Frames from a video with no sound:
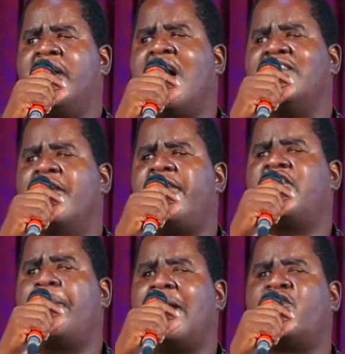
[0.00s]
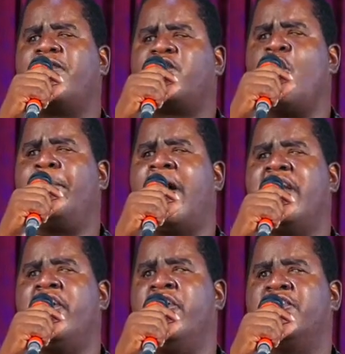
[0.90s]
Because if you drop a tough stone
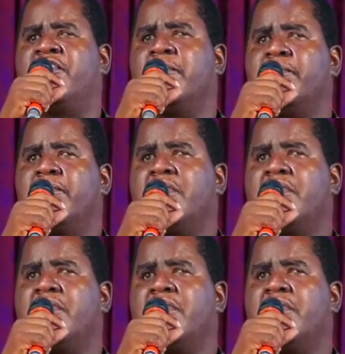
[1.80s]
upon the earth,